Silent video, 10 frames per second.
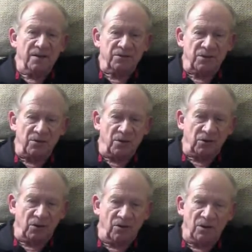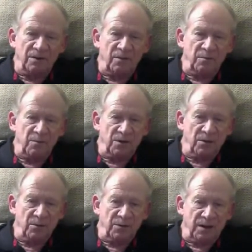so they're totally
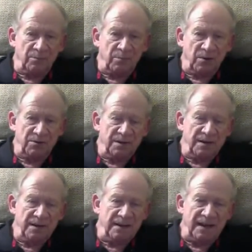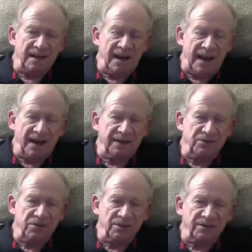familiar with that person and they can
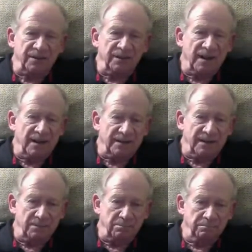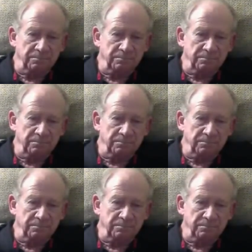act just like them.